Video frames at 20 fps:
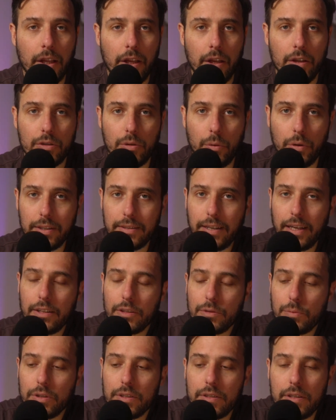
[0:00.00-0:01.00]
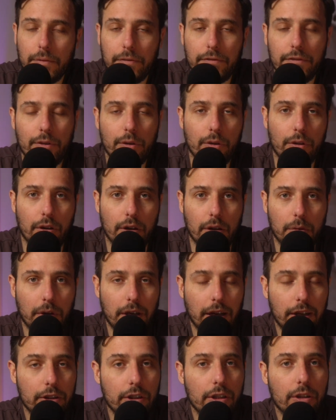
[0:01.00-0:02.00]
So I want to take this one step further, and I want
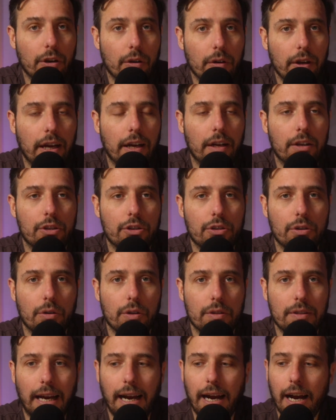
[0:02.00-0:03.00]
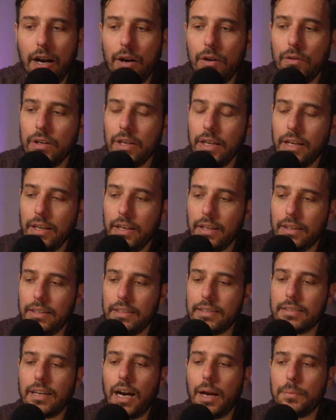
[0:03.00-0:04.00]
to actually go ahead and show us how
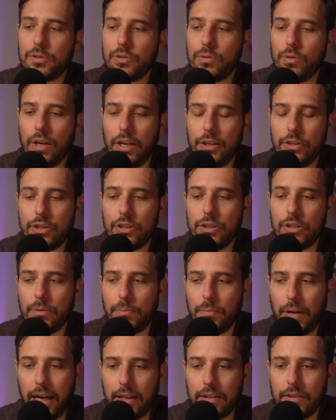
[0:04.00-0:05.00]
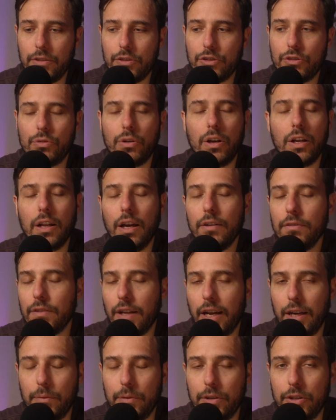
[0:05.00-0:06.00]
these types of relationship patterns through our love
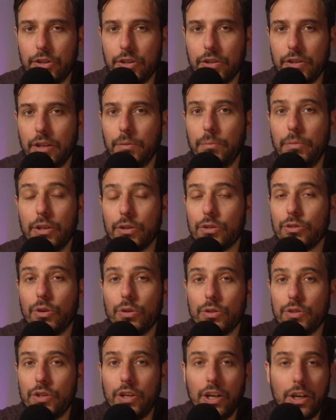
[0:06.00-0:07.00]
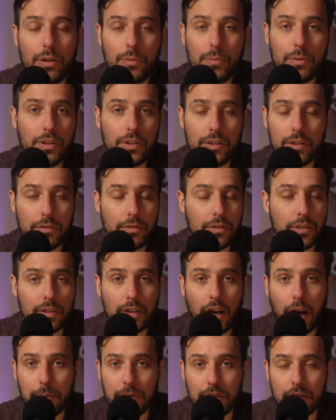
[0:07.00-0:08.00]
language can be associated with the different
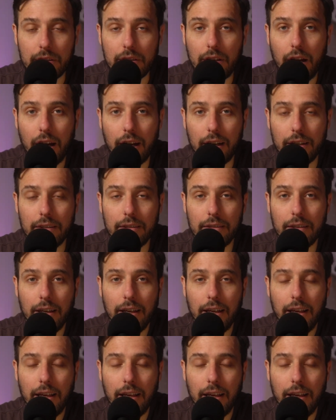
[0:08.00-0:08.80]
types of signs,